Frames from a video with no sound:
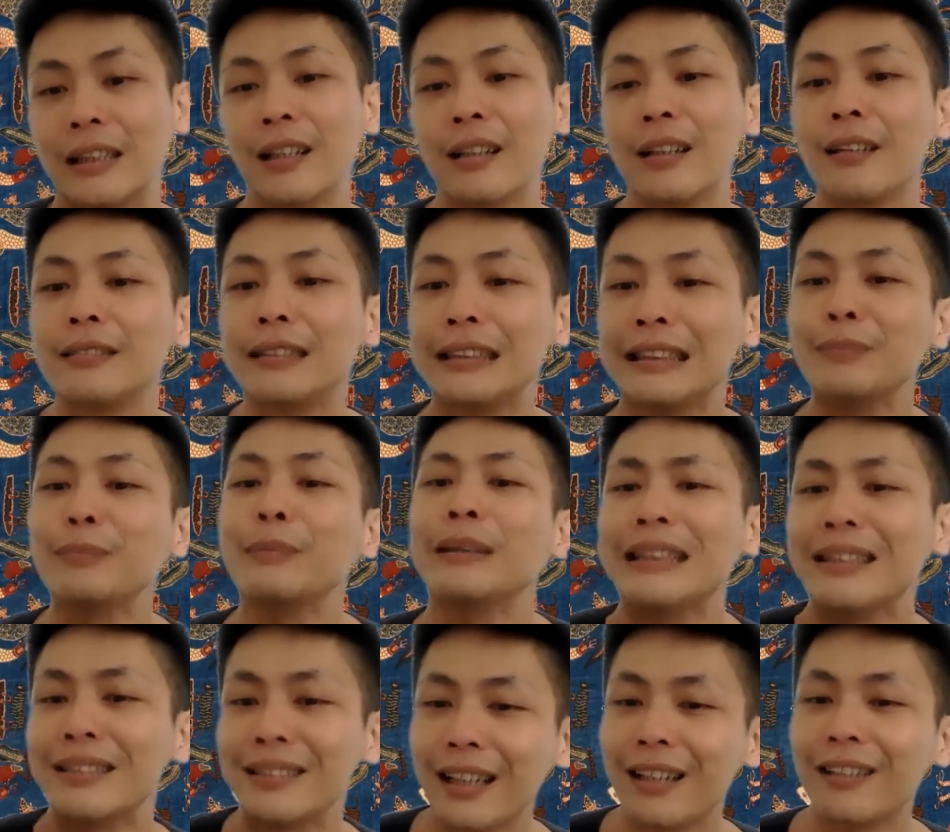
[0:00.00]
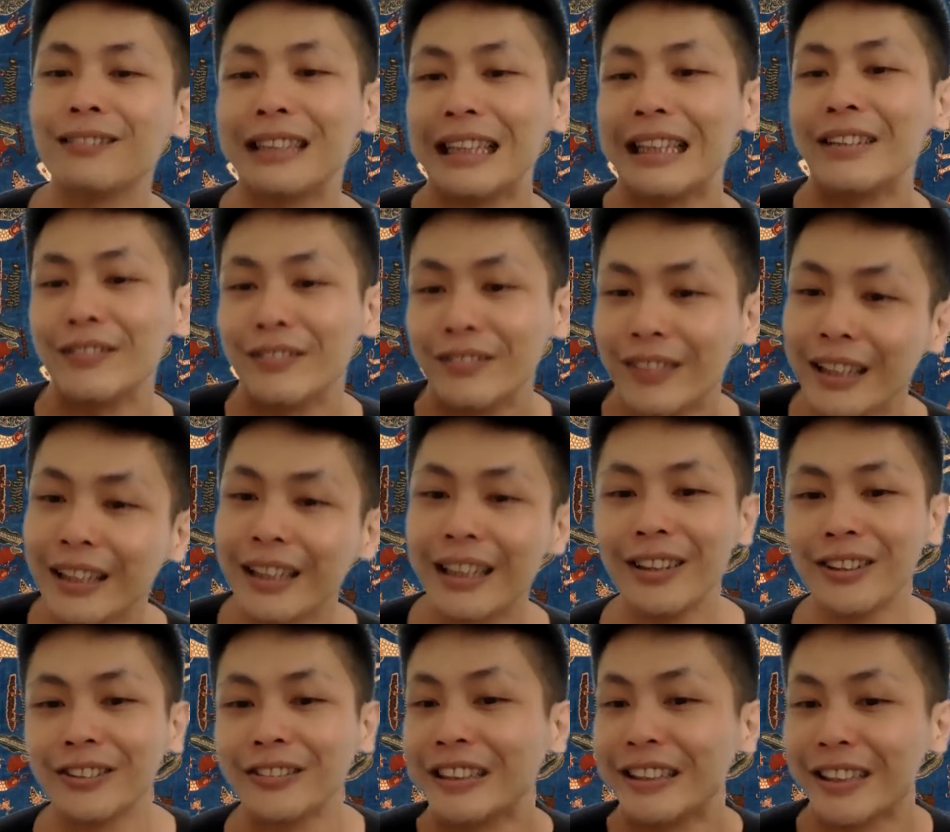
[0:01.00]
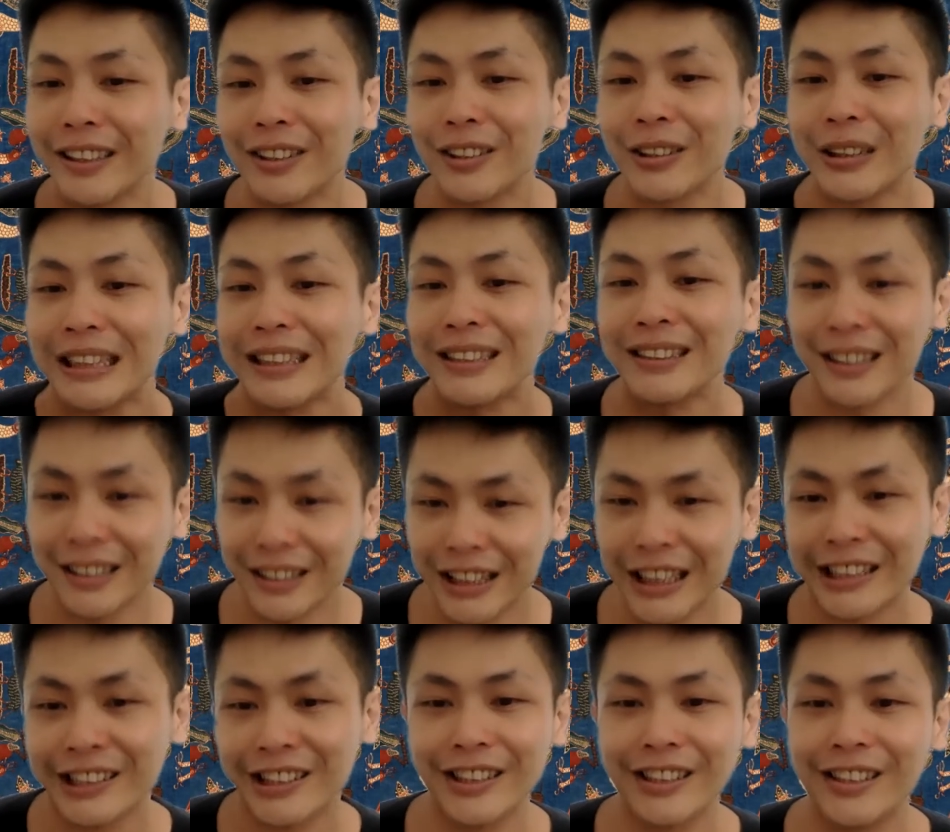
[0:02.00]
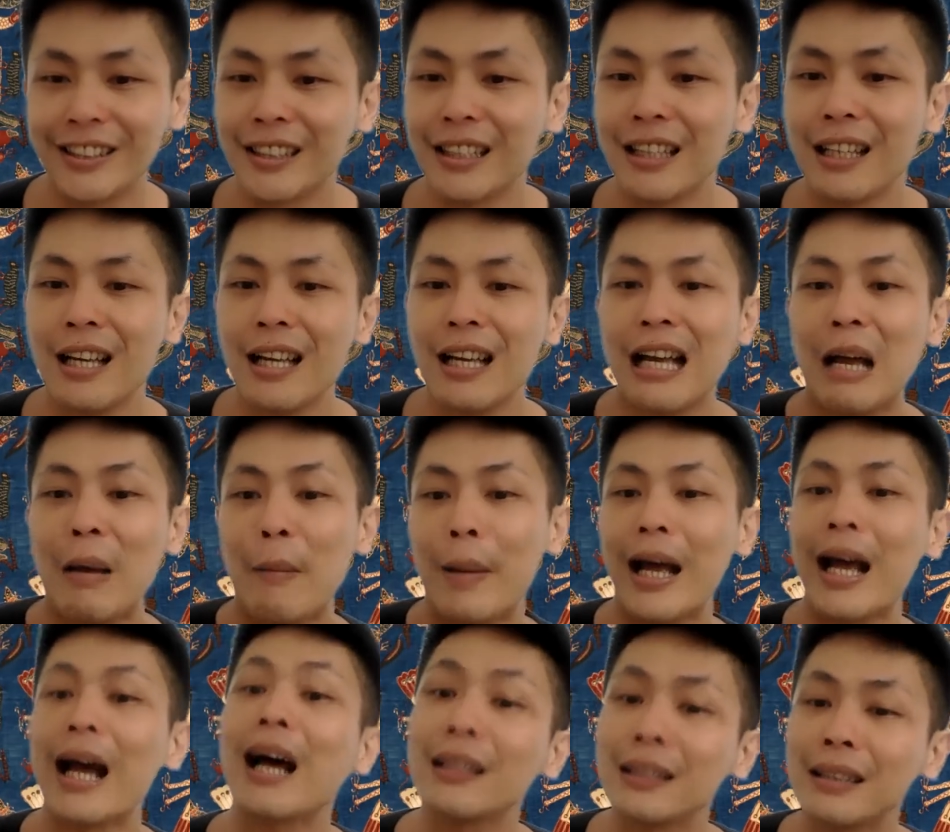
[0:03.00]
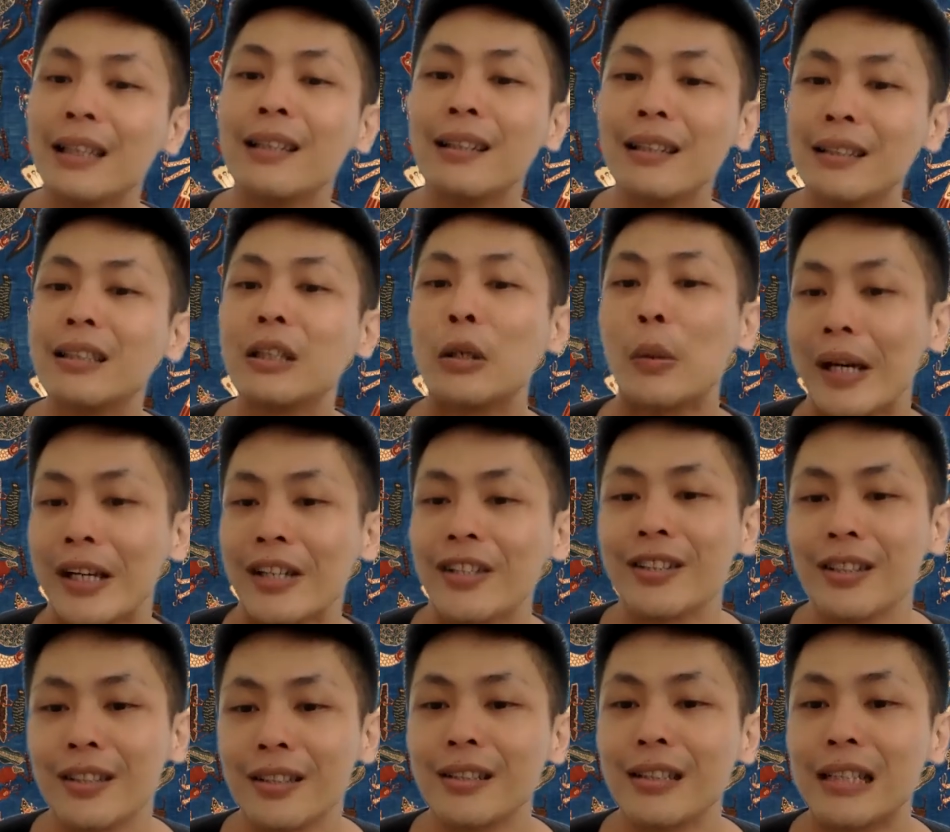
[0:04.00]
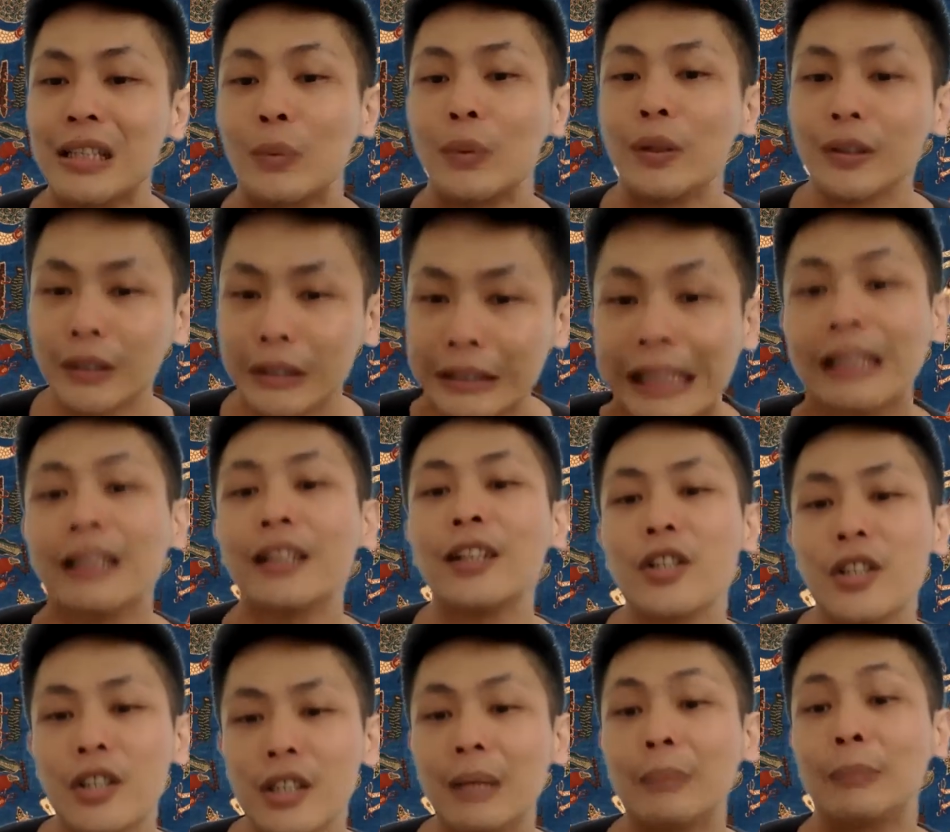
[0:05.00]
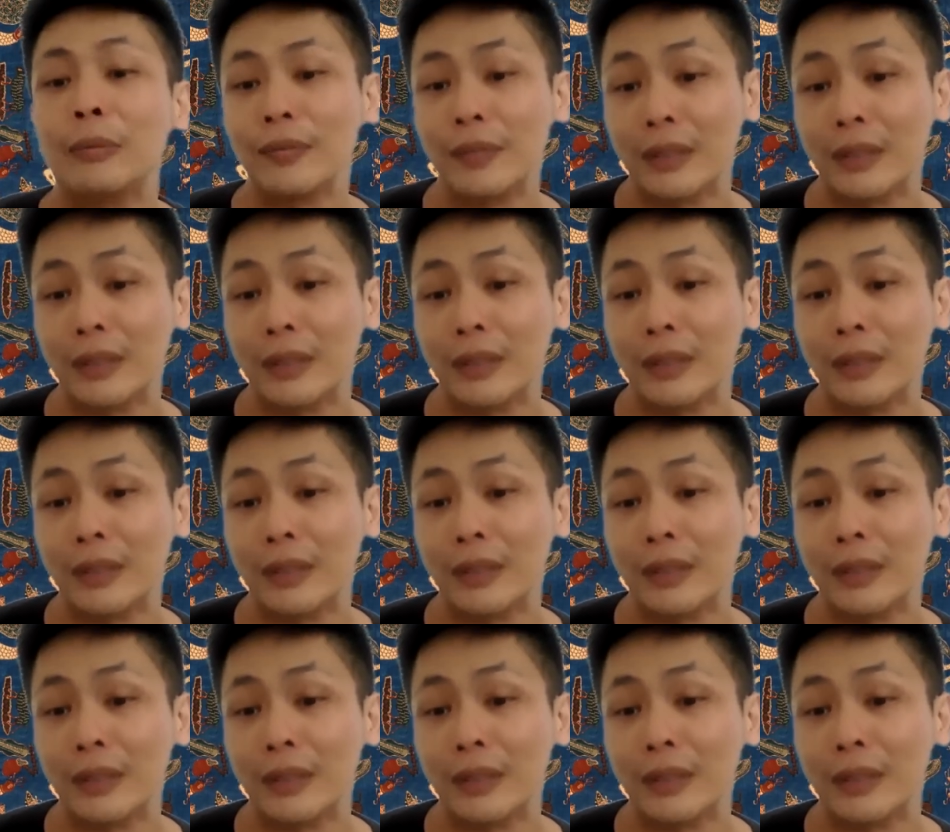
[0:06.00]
Now, this may sound like funny or ridiculous suggestions, but asking these questions will challenge some of